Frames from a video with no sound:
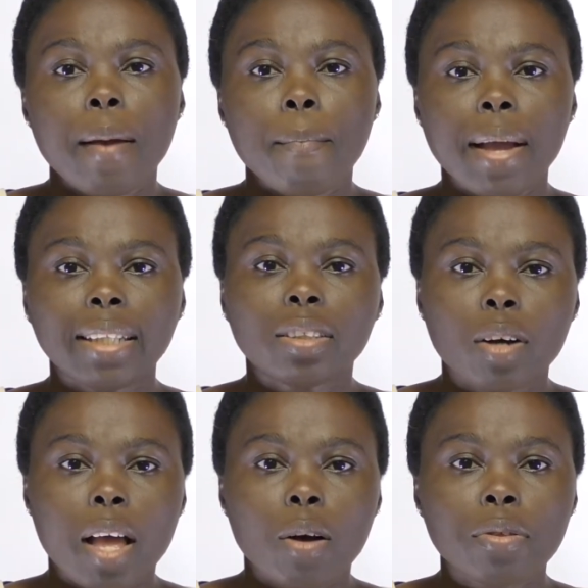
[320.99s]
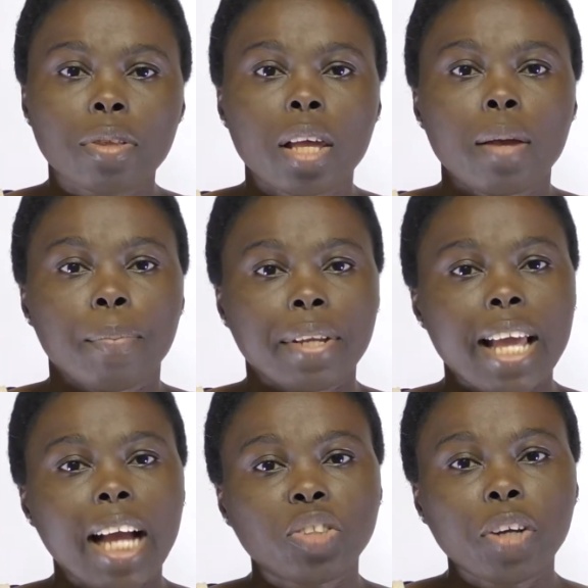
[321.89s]
mental health,
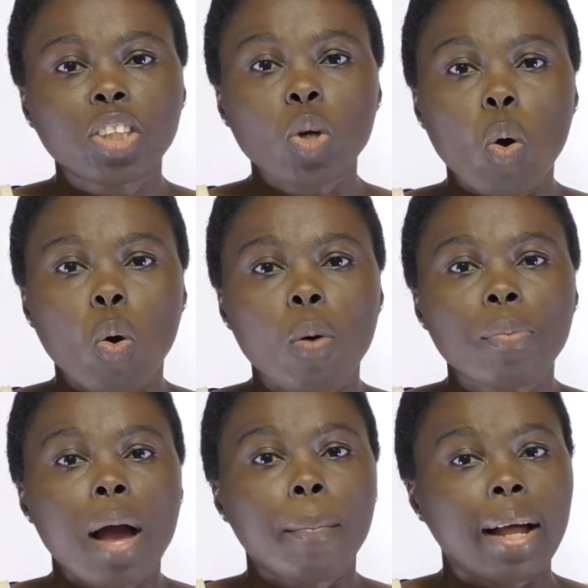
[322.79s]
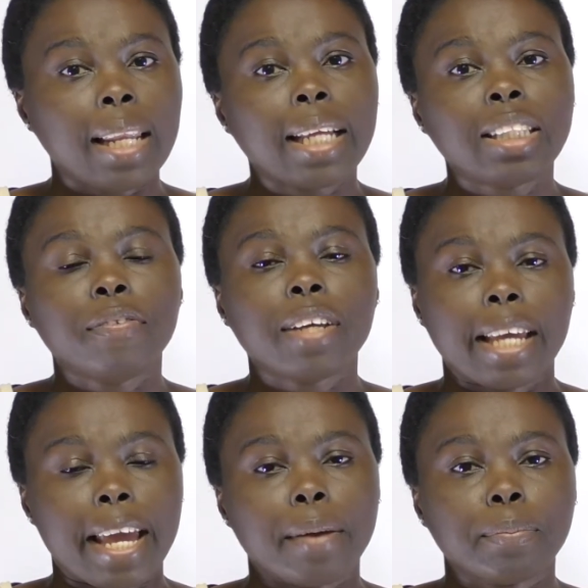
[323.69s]
pediatrics, or palliative
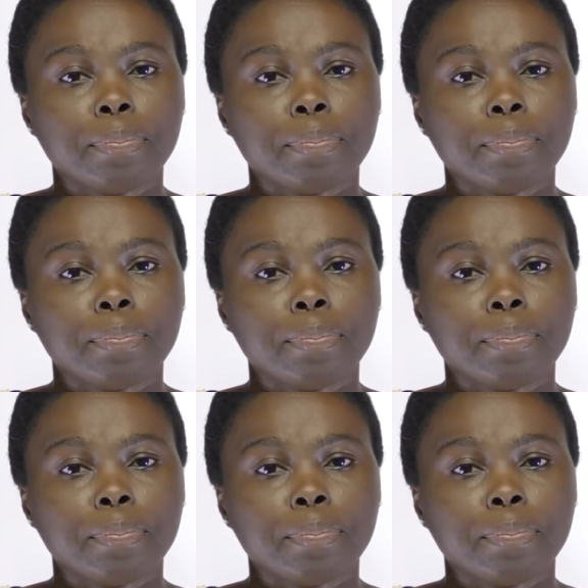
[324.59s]
care.